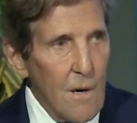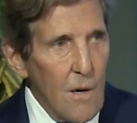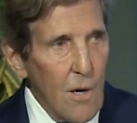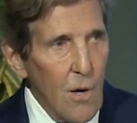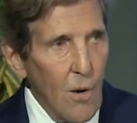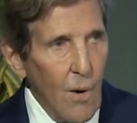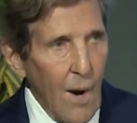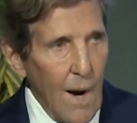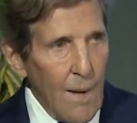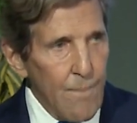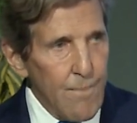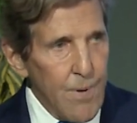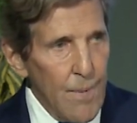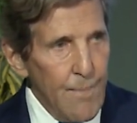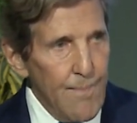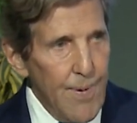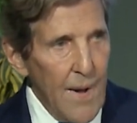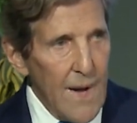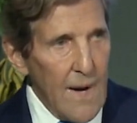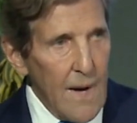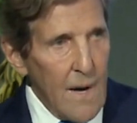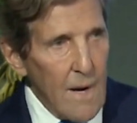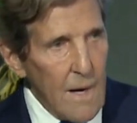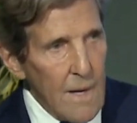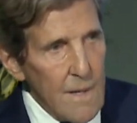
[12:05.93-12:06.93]
who are
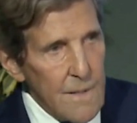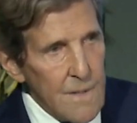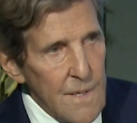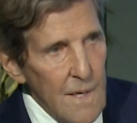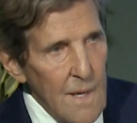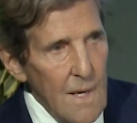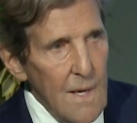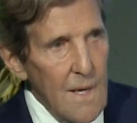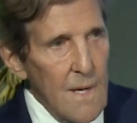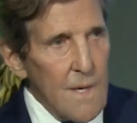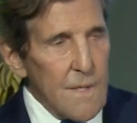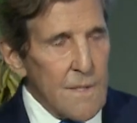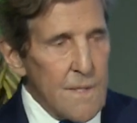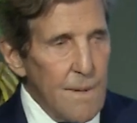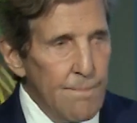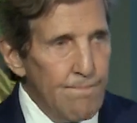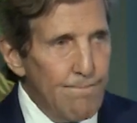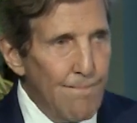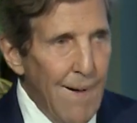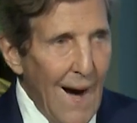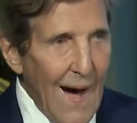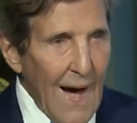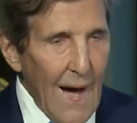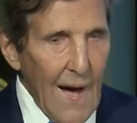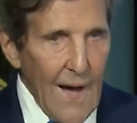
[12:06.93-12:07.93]
prepared to
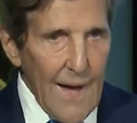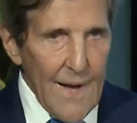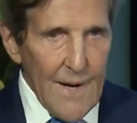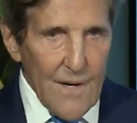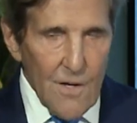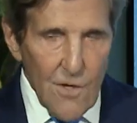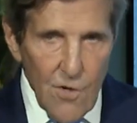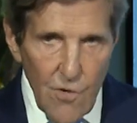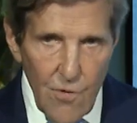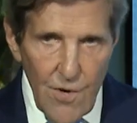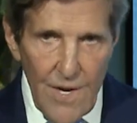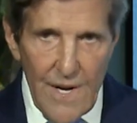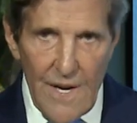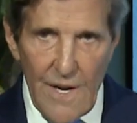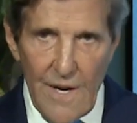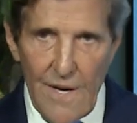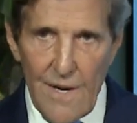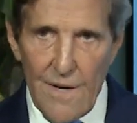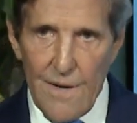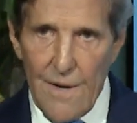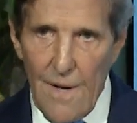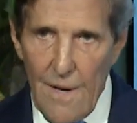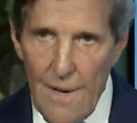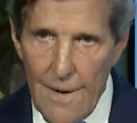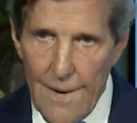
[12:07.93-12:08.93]
buy
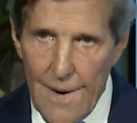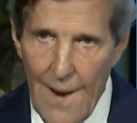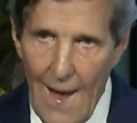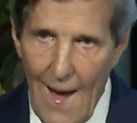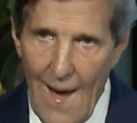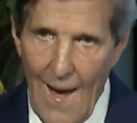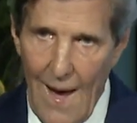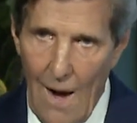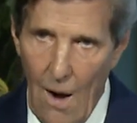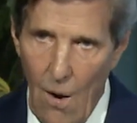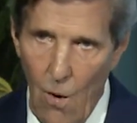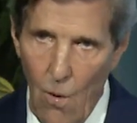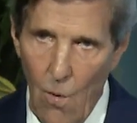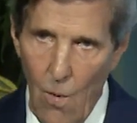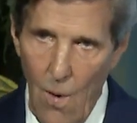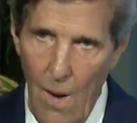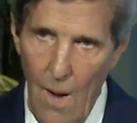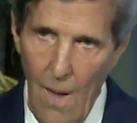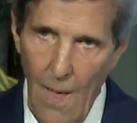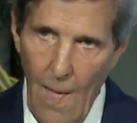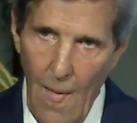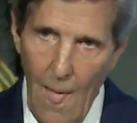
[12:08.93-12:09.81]
green now